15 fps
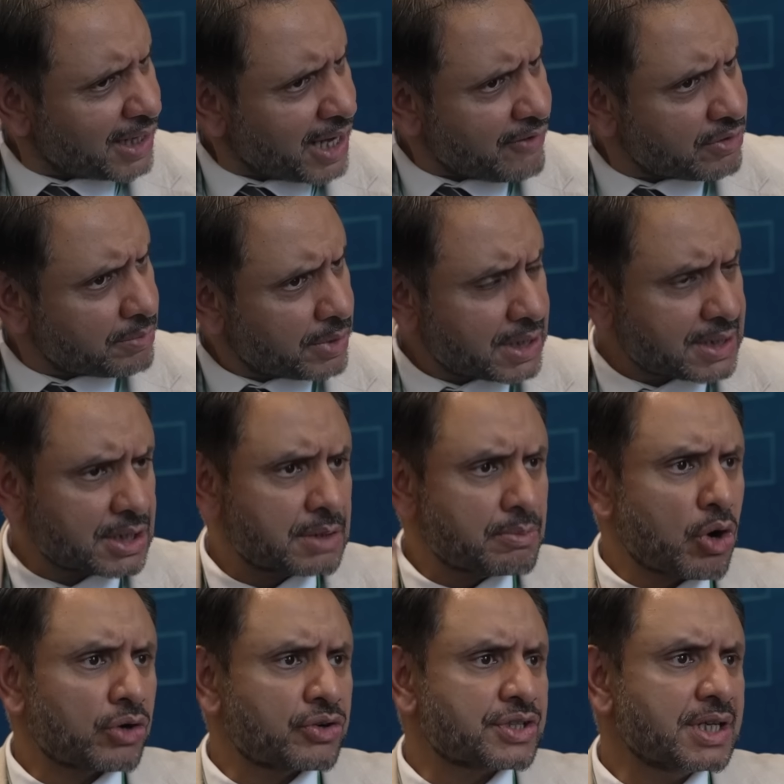think everybody's a
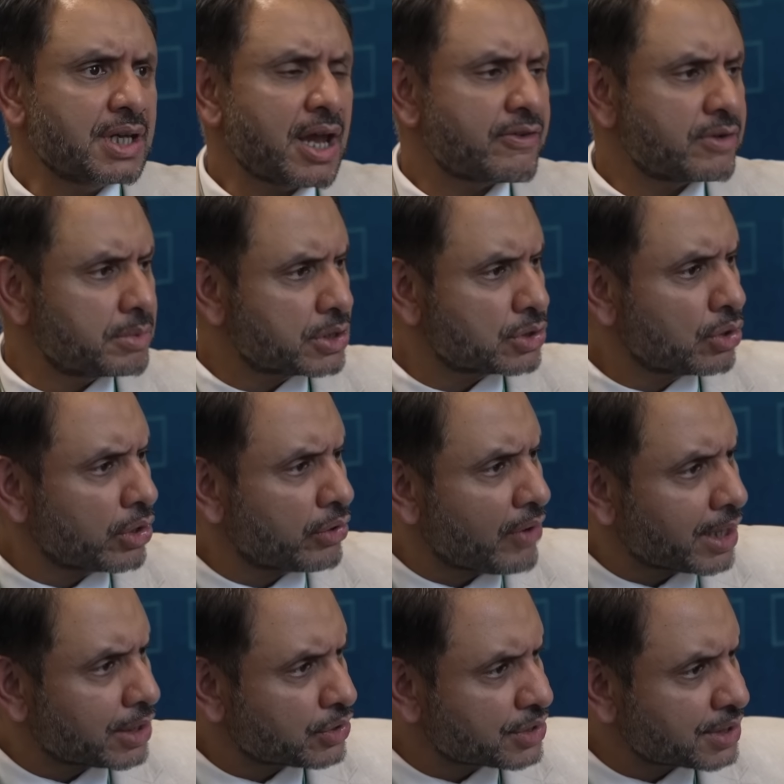democracy. Everybody's got a
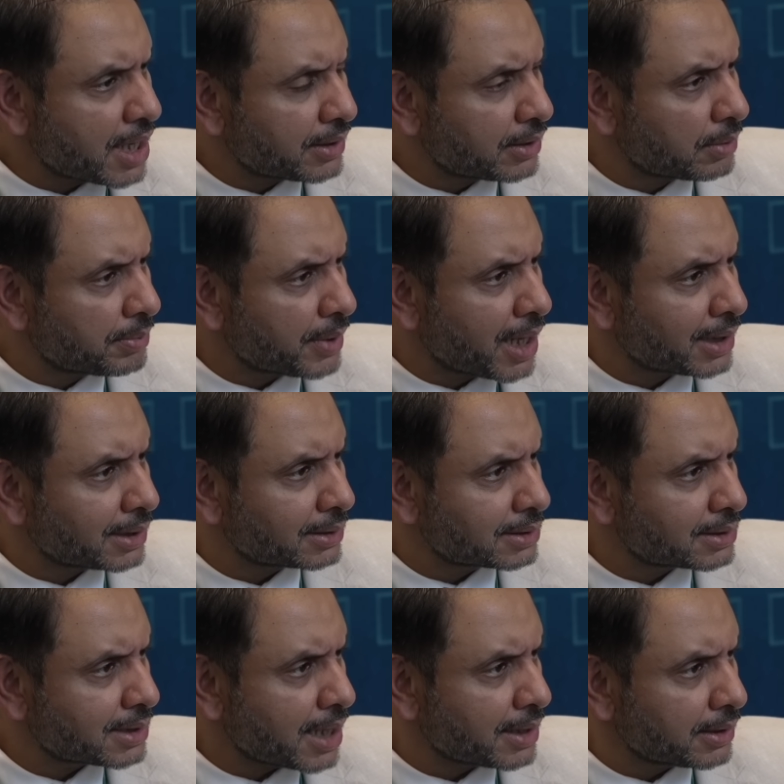right to stand up
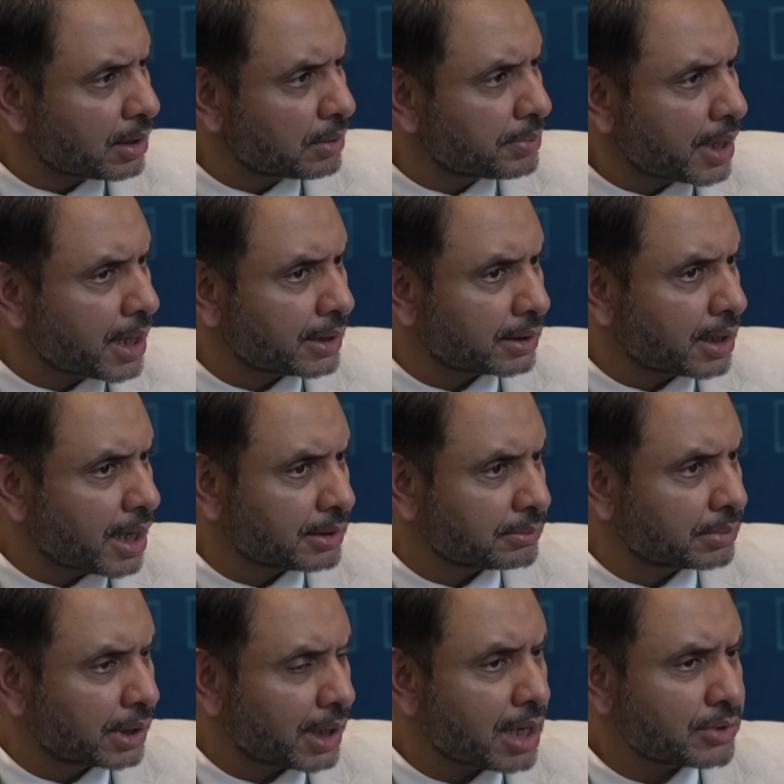
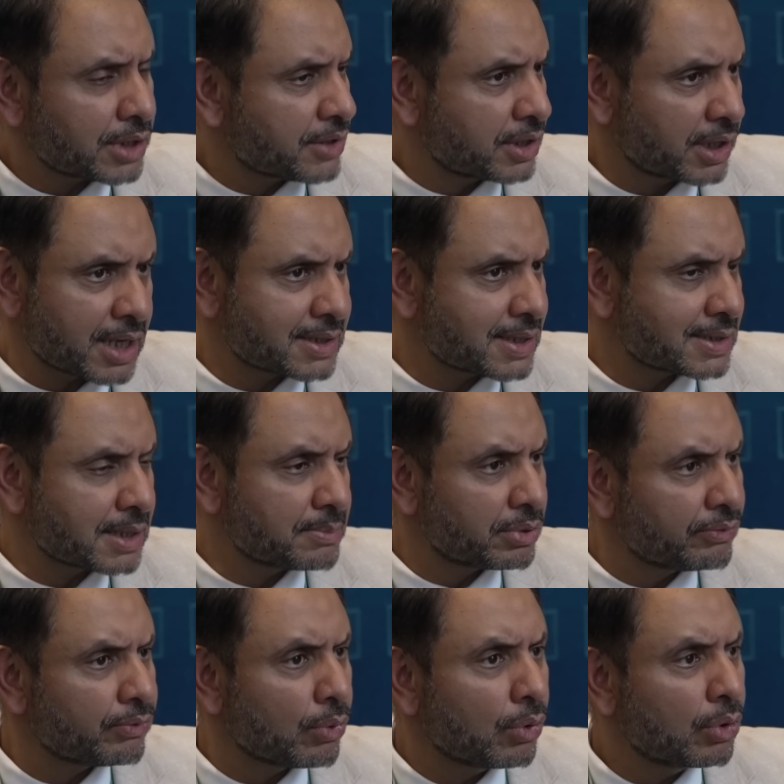and be counted. I think, as I said
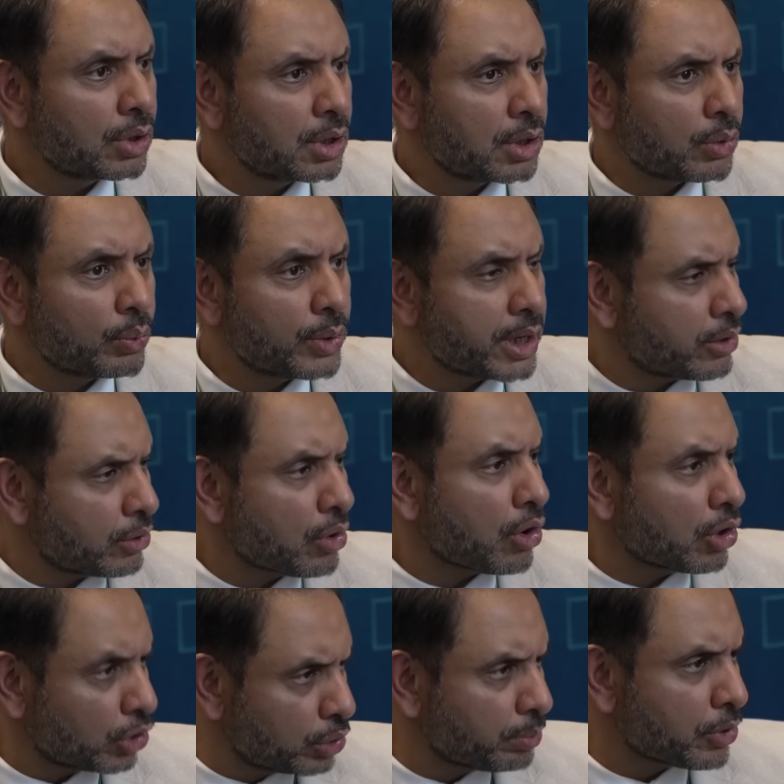before, we are not
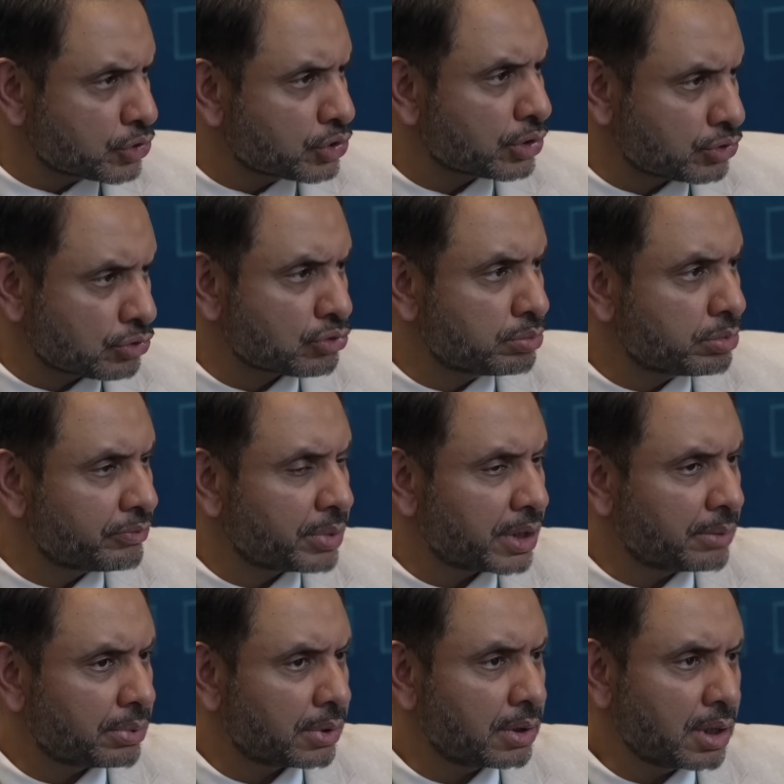a homogenous group of
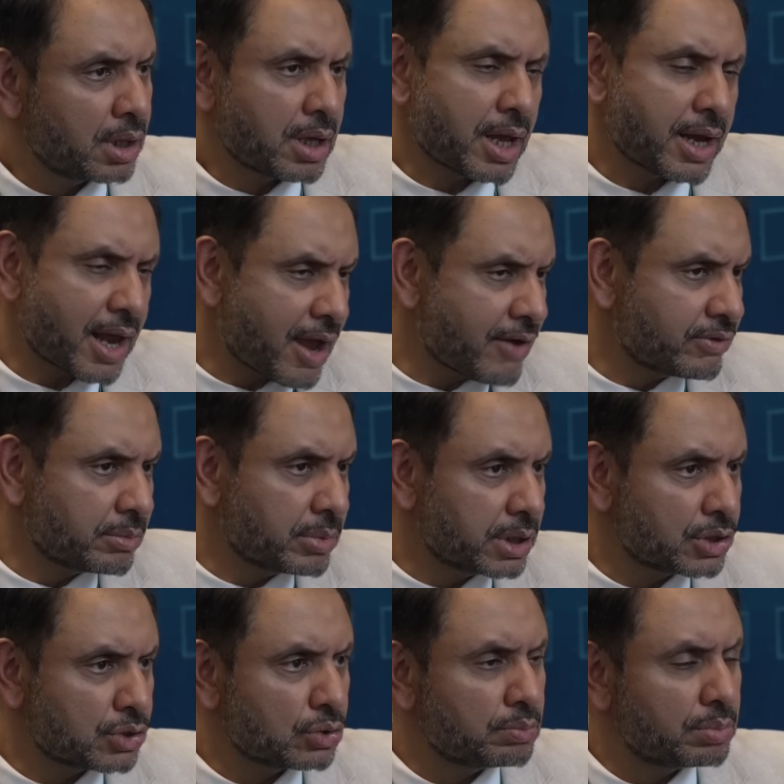people, and everybody
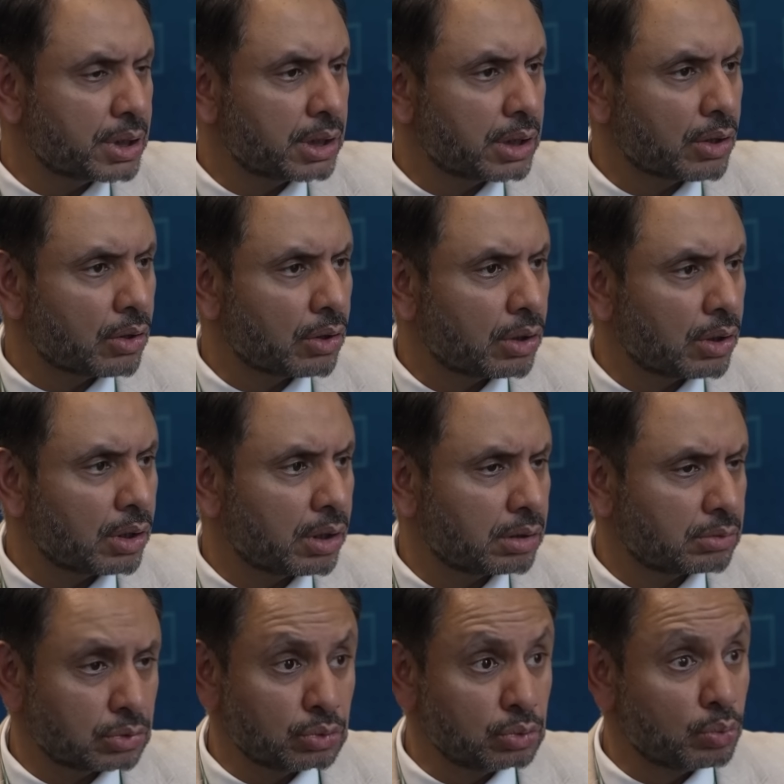should be
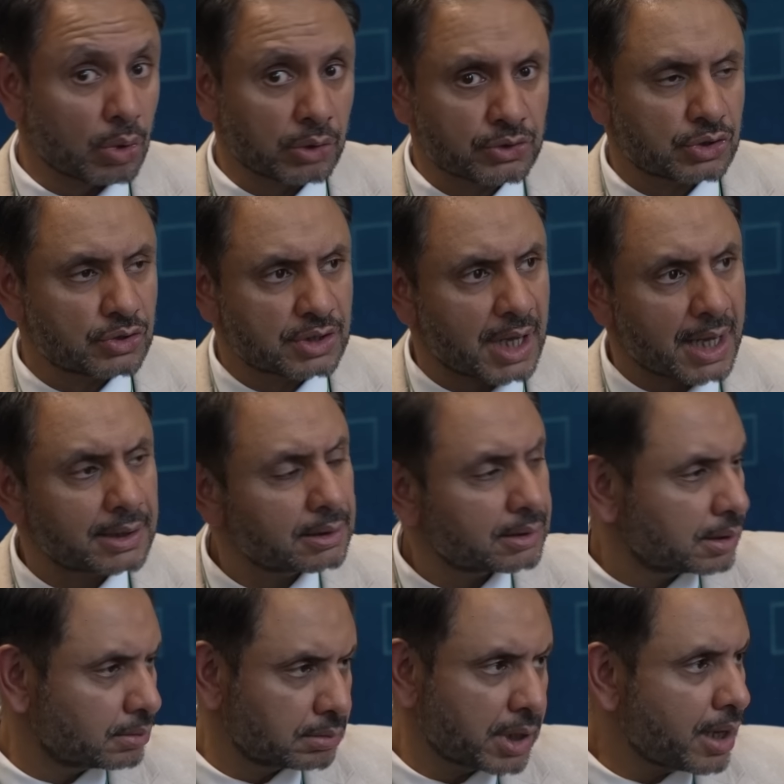who wants to stand.
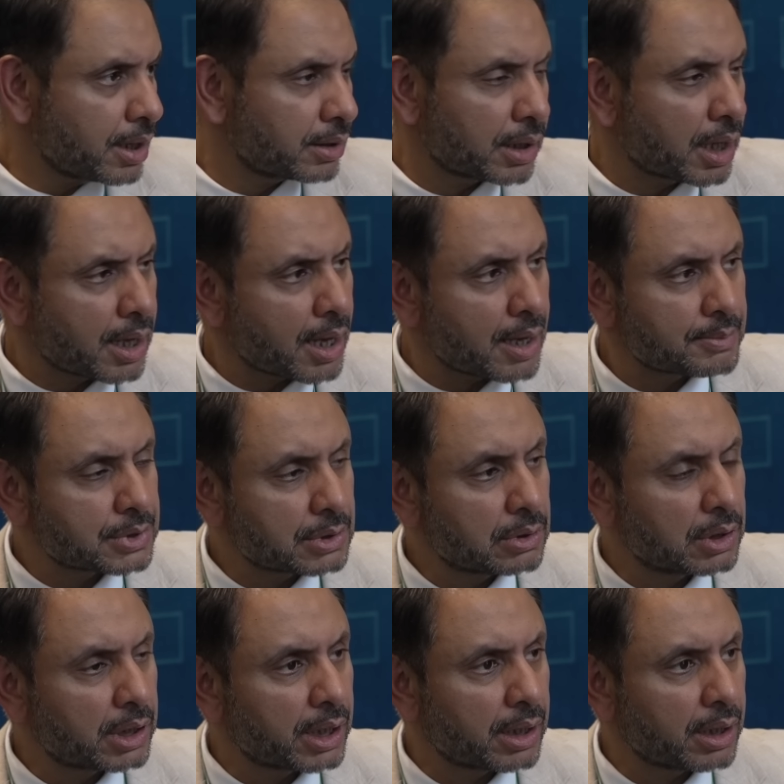Yeah, I
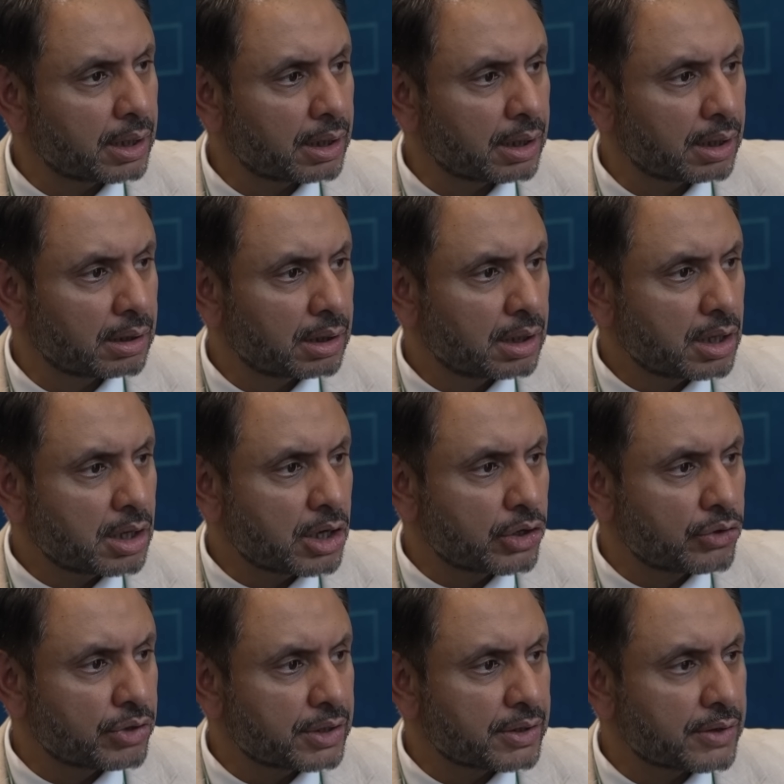absolutely
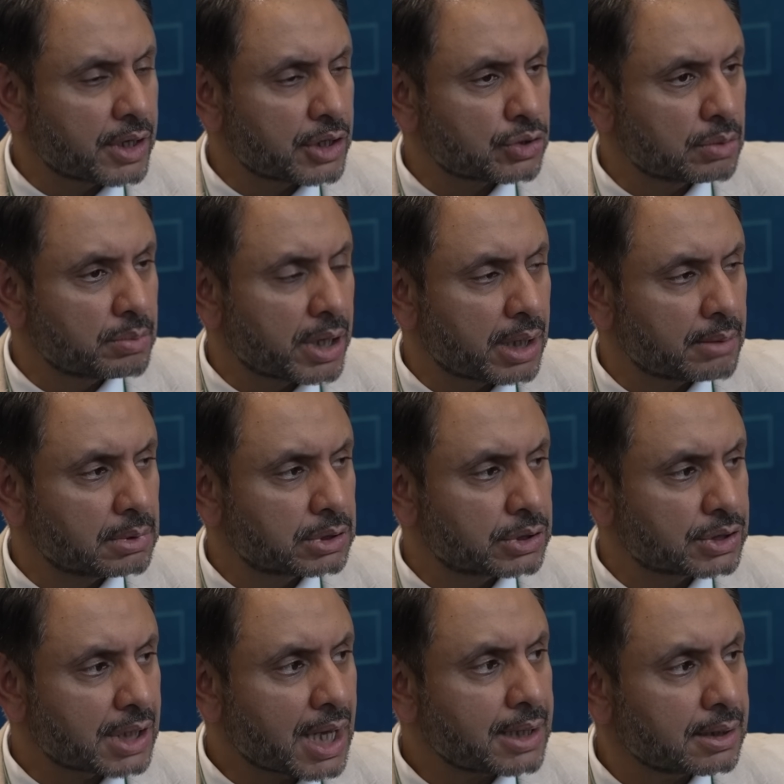agree that they should be able to
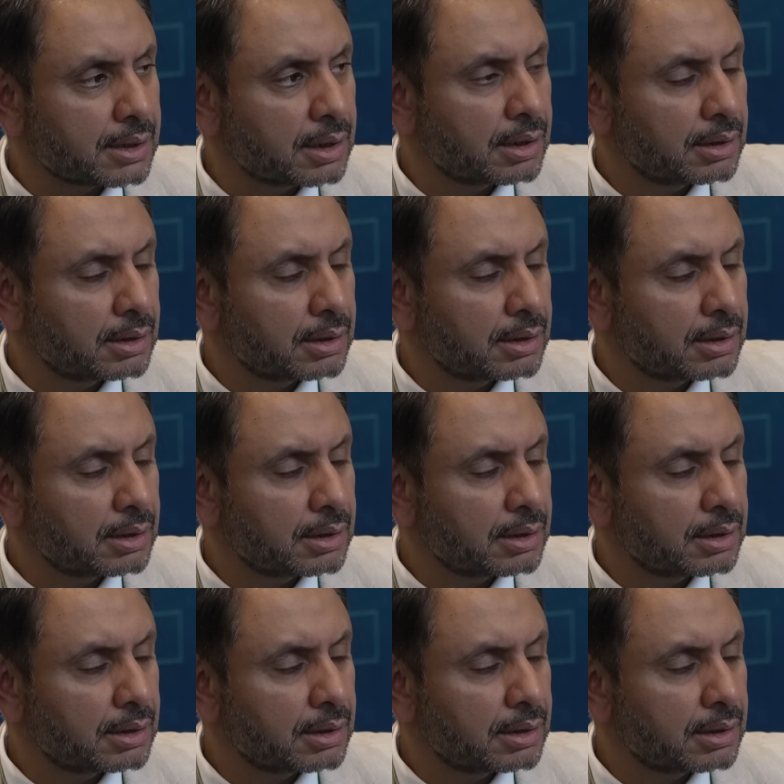stand.